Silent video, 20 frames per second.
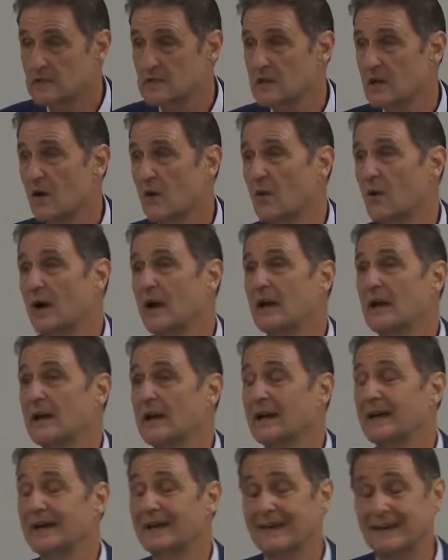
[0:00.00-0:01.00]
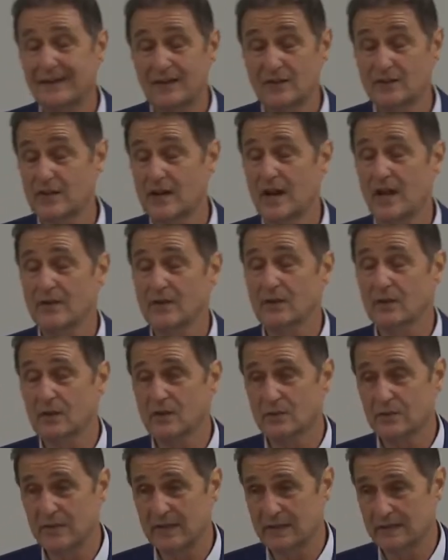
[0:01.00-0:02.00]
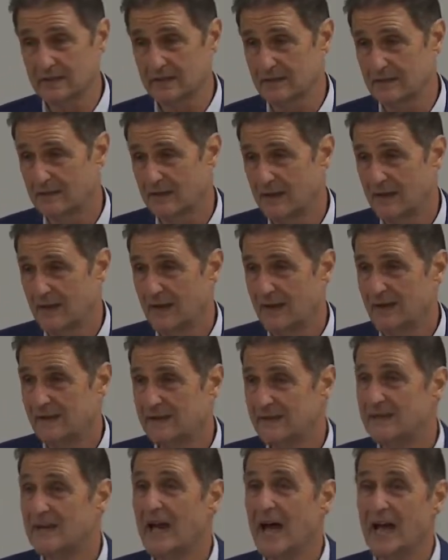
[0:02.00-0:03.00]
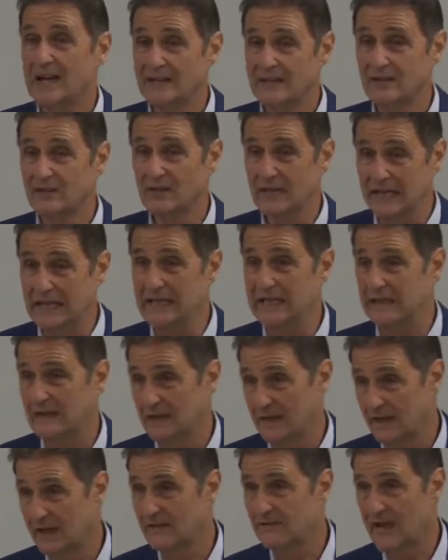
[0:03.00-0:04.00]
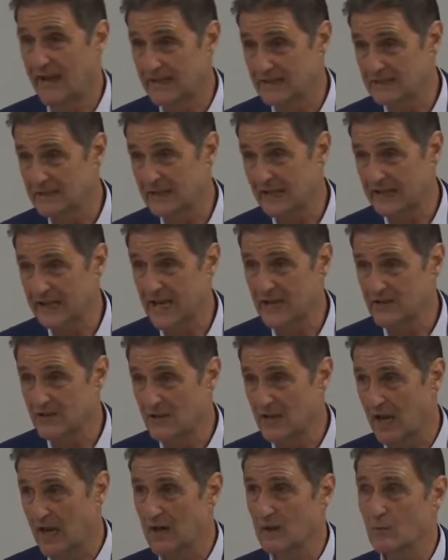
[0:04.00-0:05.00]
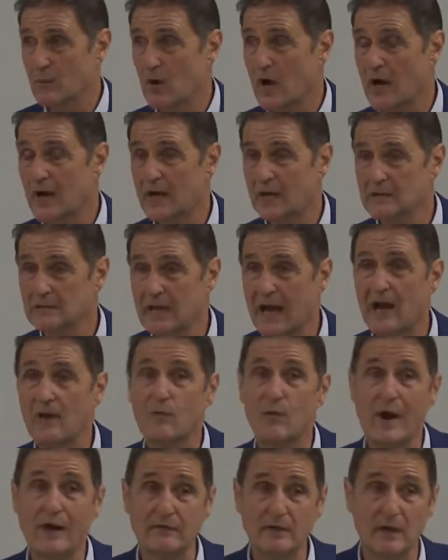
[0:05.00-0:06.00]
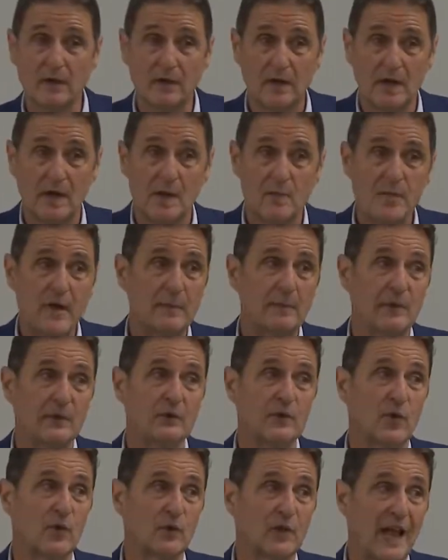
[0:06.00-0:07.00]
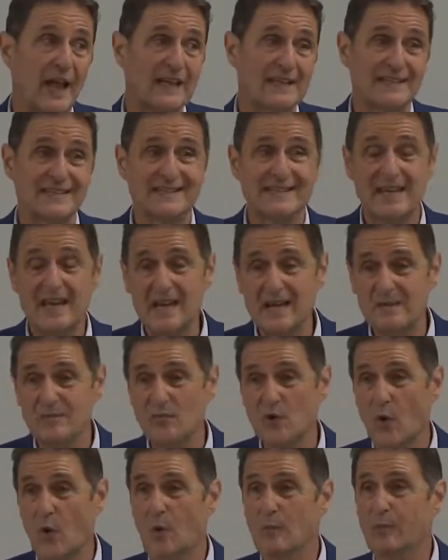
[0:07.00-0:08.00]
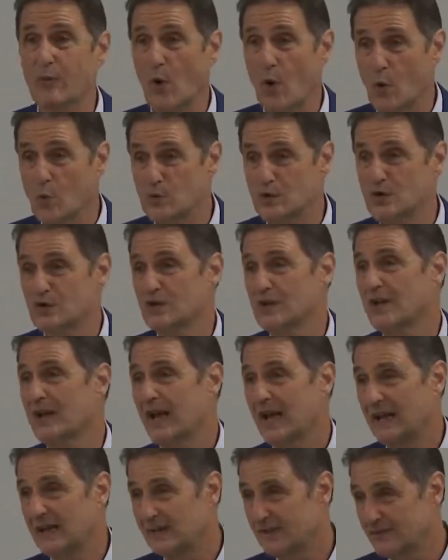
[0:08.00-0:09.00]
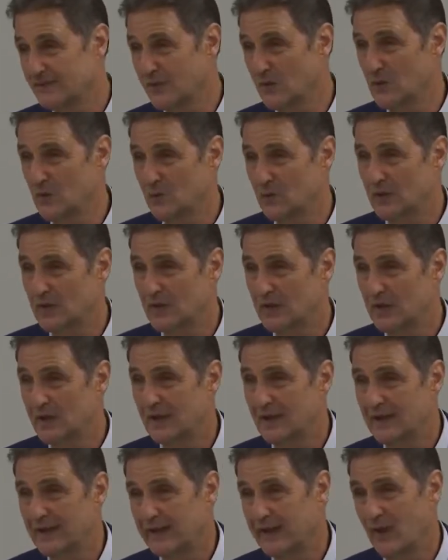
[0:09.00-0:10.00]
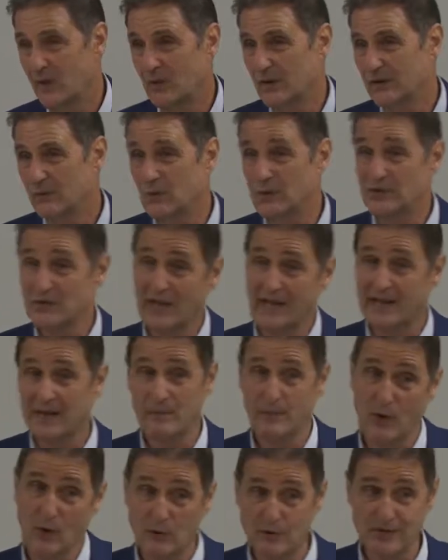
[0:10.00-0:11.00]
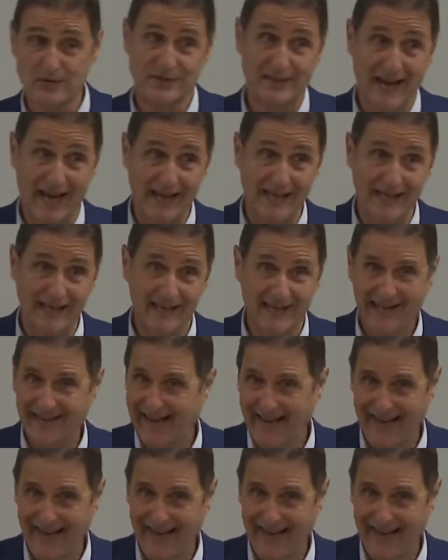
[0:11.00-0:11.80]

So there's another good reason not to eat advanced glycation end products. However, people don't like steamed or poached food. You know, would you like a poached steak?